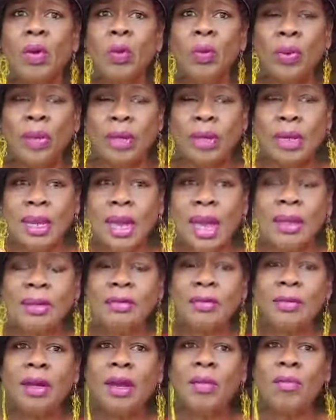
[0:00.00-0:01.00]
we got to
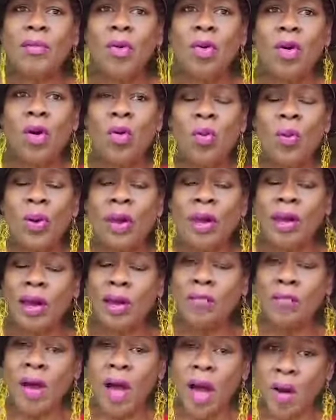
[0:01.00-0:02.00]
become more aware
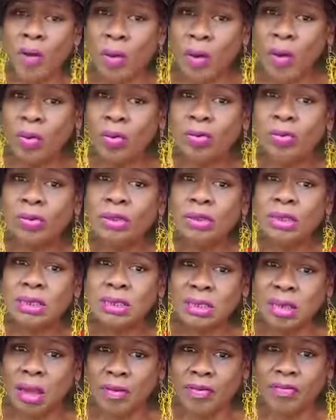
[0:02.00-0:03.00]
of our own
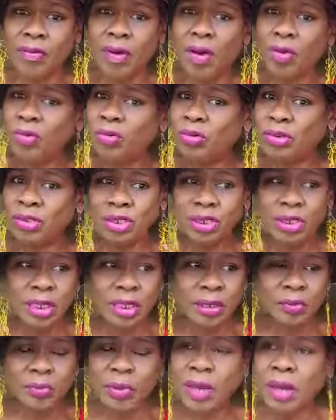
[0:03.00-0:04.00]
stuff, our own
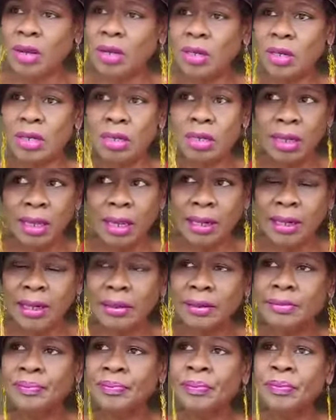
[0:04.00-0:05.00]
shit. We got to look at
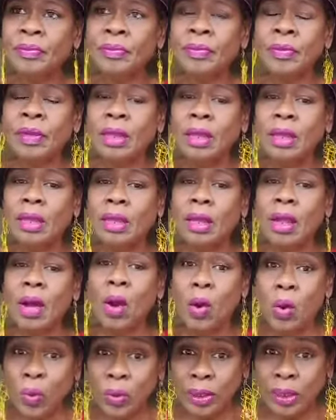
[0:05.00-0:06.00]
it,
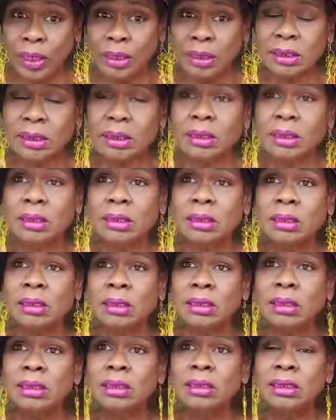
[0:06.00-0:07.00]
own it,
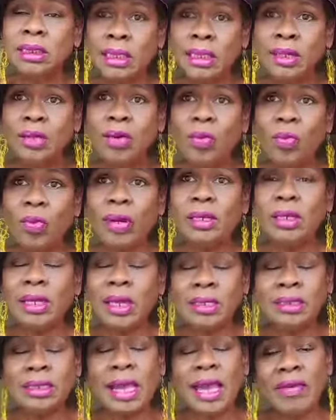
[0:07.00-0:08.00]
say, you know what,
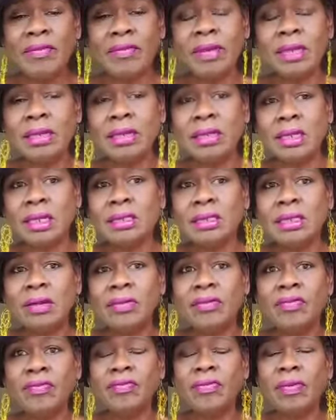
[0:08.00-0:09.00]
yes, I have an
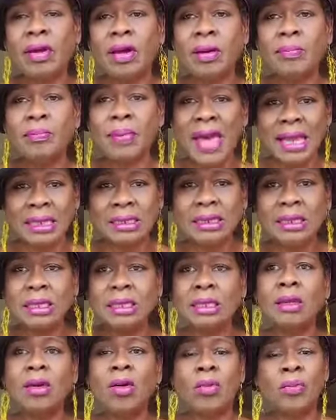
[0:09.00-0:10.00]
addictive
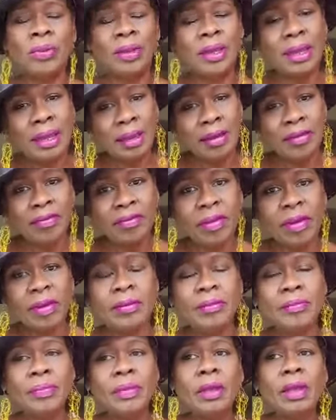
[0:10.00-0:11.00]
pattern or
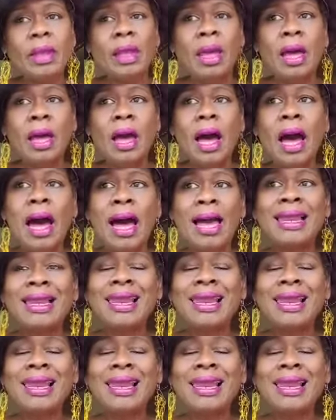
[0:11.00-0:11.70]
behavior. I